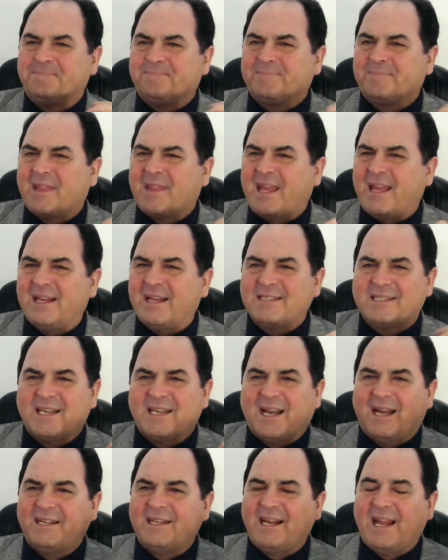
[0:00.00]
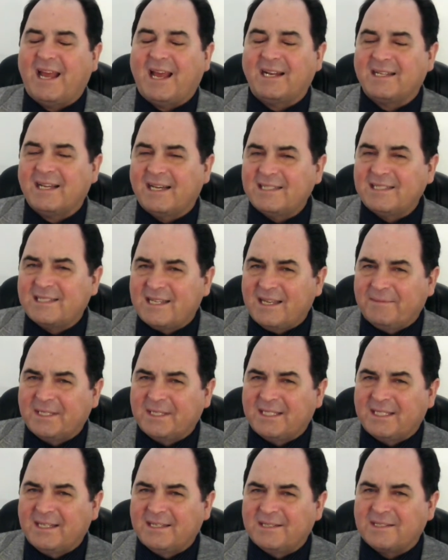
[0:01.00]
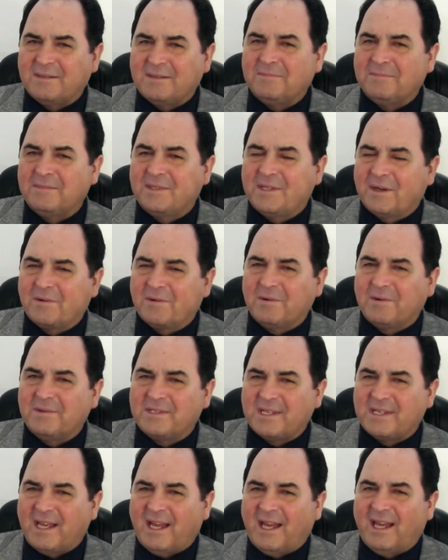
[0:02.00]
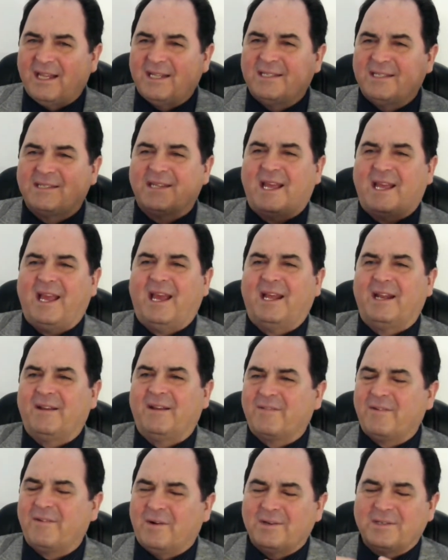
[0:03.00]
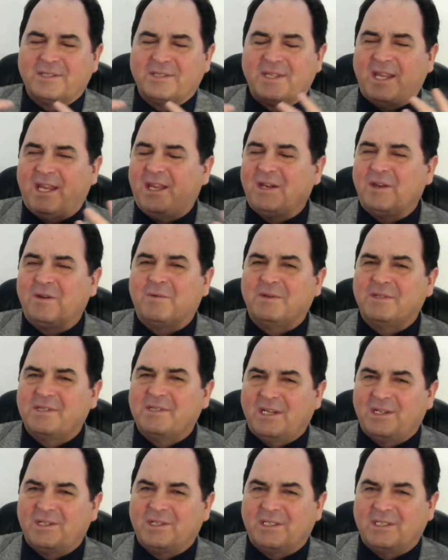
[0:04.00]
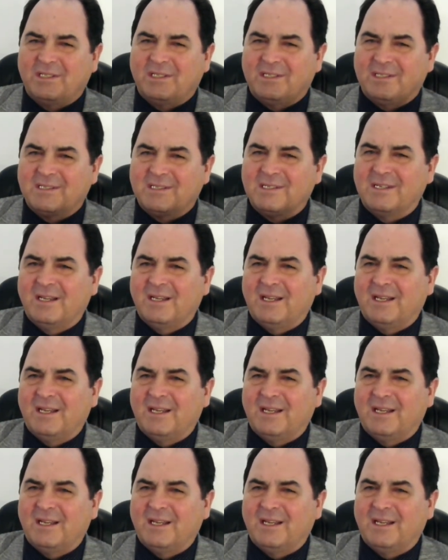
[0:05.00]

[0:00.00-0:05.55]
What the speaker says: They incited anti-Semitism, the Crusades, and of course the Inquisitions.